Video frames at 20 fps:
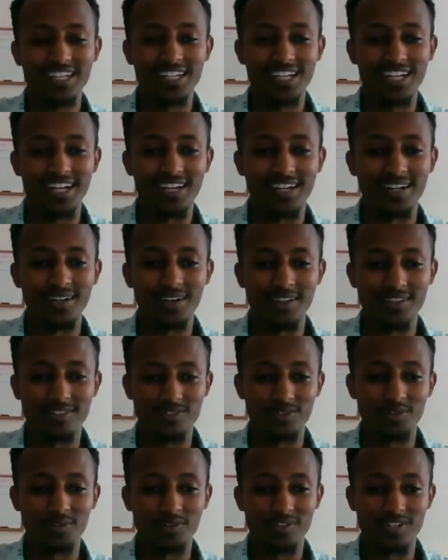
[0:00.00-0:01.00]
And
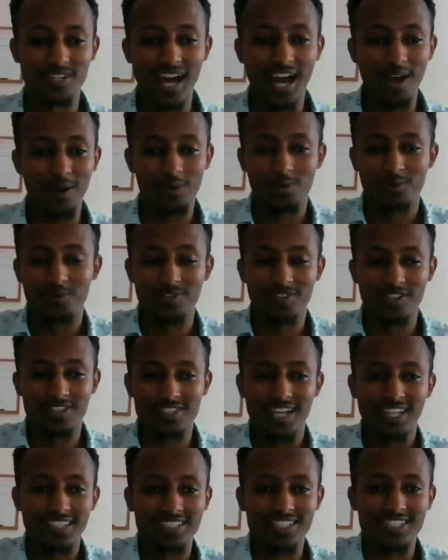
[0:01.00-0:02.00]
so now is
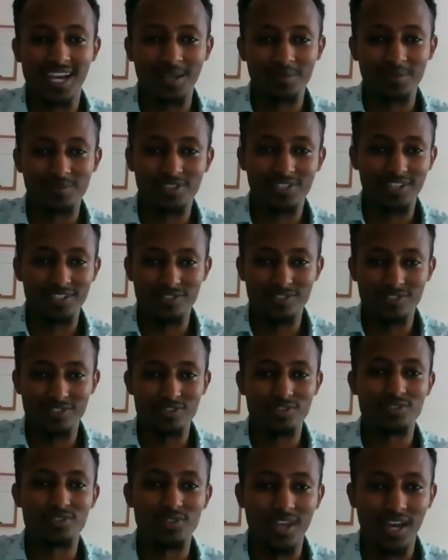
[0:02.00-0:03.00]
not the time to continue
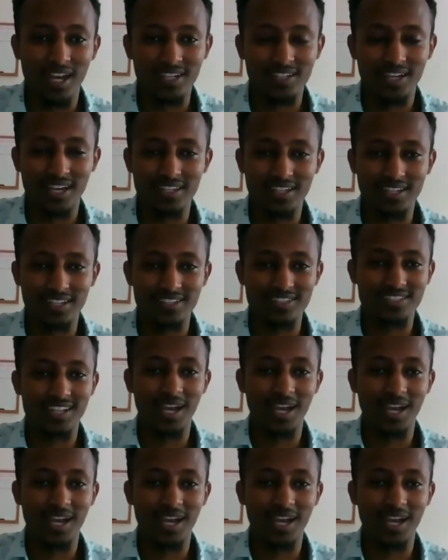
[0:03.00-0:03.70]
to do that. I think it's time